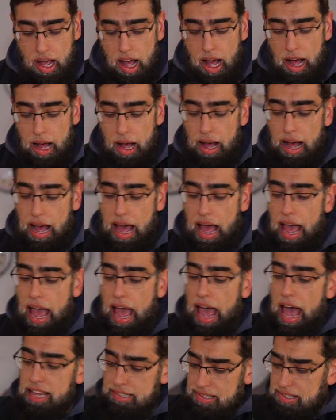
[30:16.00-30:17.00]

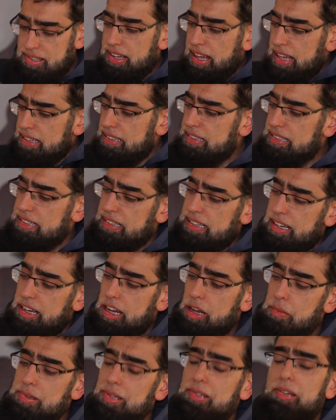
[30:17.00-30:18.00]
Assad
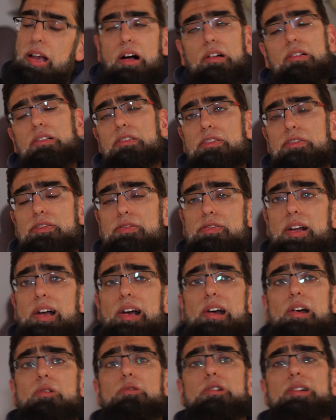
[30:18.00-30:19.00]
himself
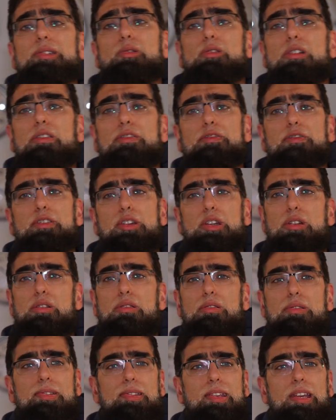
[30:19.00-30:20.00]
was
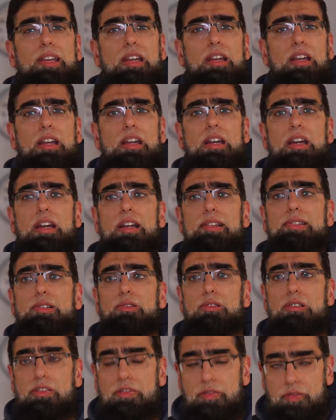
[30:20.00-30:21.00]
refusing to
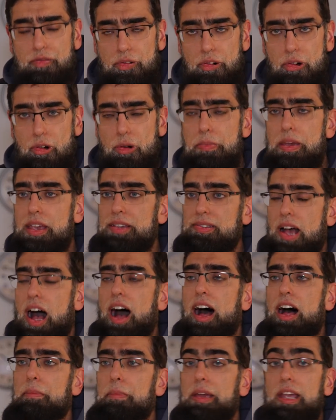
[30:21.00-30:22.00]
reform his
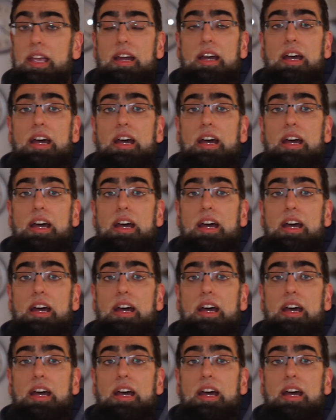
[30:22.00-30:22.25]
army.